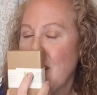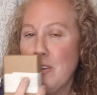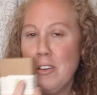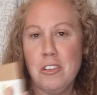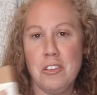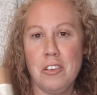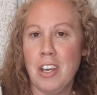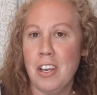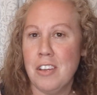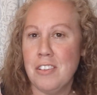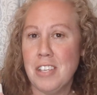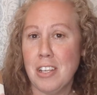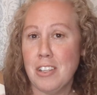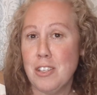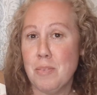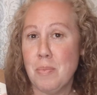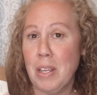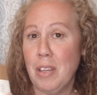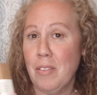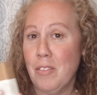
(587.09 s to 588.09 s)
I wish you guys
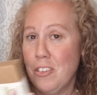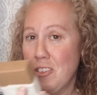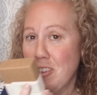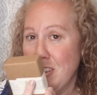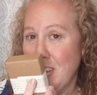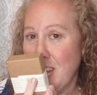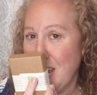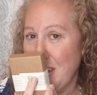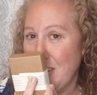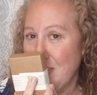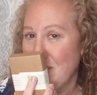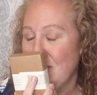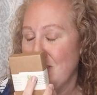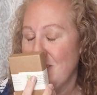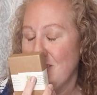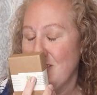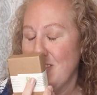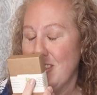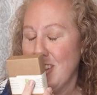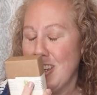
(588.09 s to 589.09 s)
had smell-o-vision. Like,
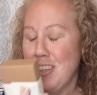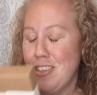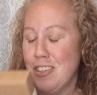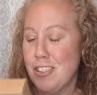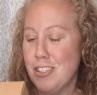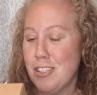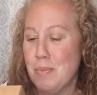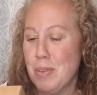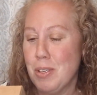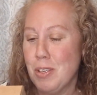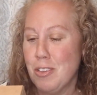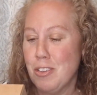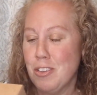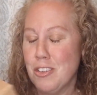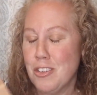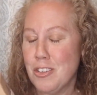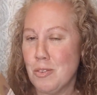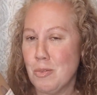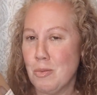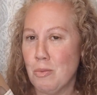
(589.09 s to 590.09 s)
it just
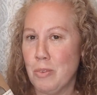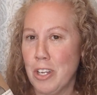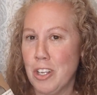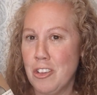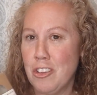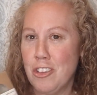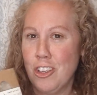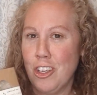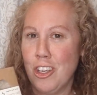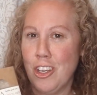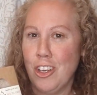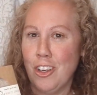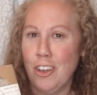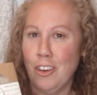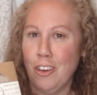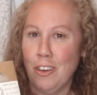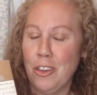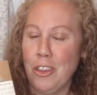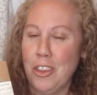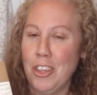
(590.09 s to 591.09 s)
smells just rich and
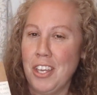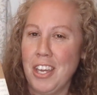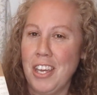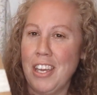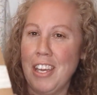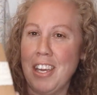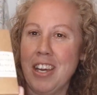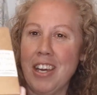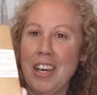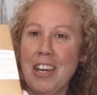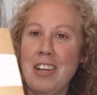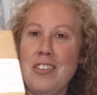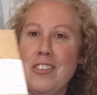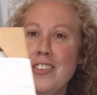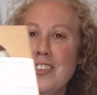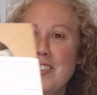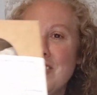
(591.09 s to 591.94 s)
earthy and